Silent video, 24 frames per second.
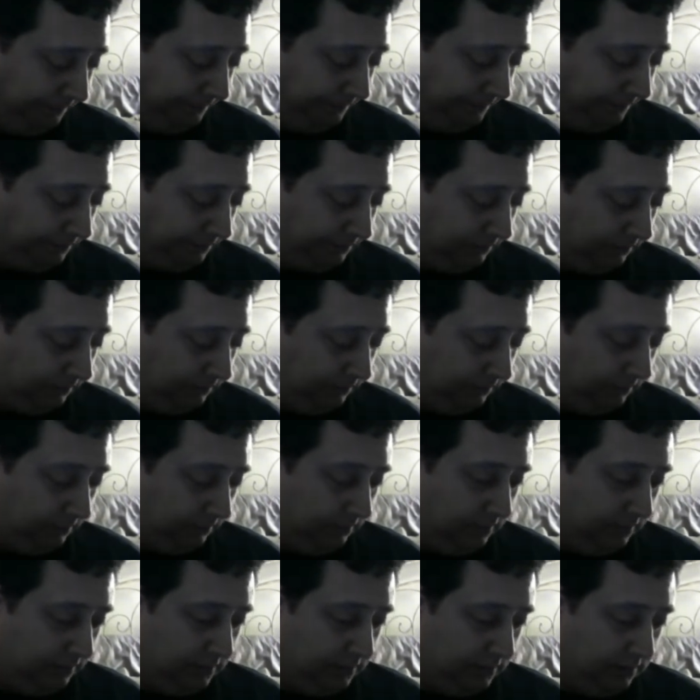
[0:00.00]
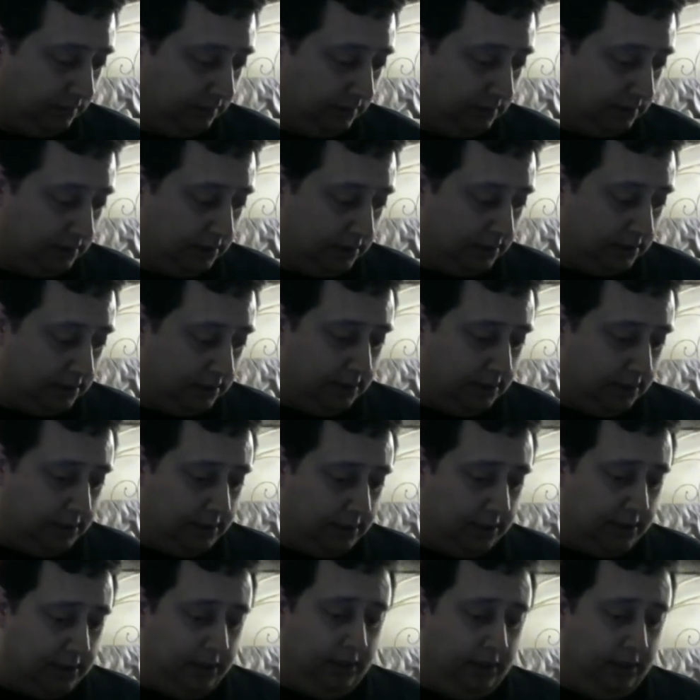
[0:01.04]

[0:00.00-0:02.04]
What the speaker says: Nothing is said.